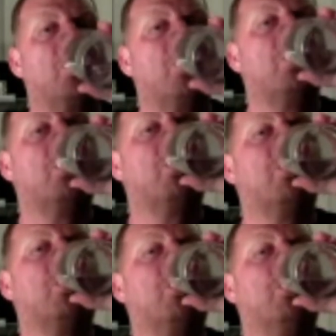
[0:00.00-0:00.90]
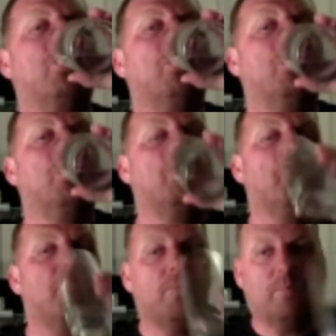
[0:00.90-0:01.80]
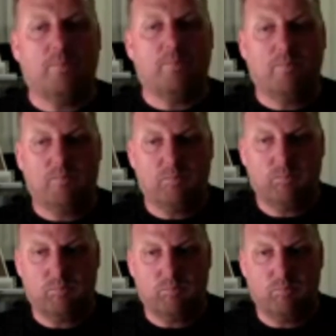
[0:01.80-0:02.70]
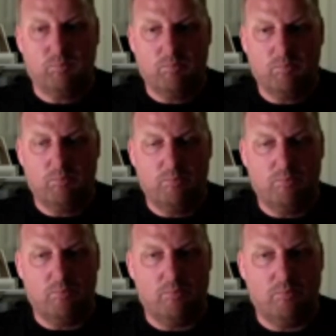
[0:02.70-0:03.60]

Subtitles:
(silent)